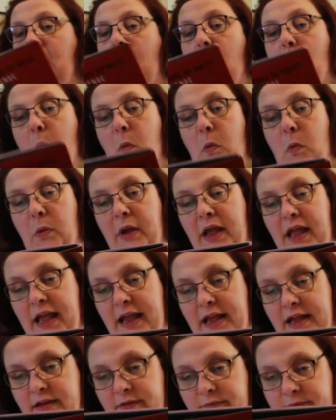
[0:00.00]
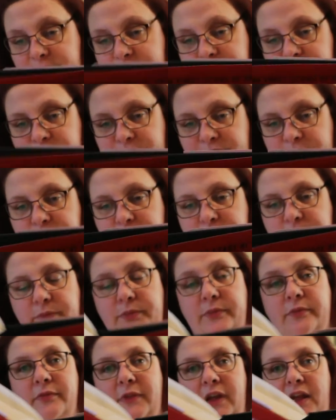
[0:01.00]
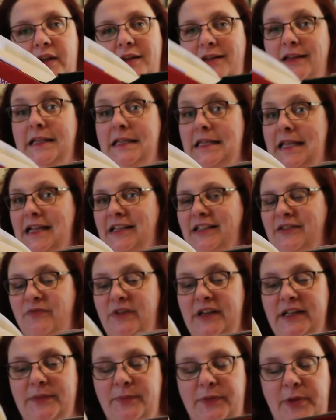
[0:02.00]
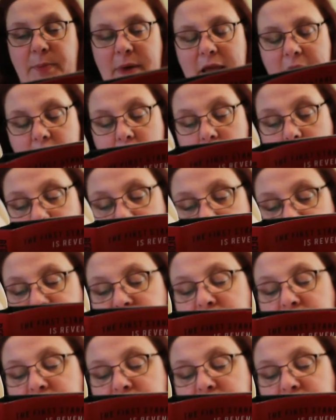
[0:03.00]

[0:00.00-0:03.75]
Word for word: Okay, let's read the blurb.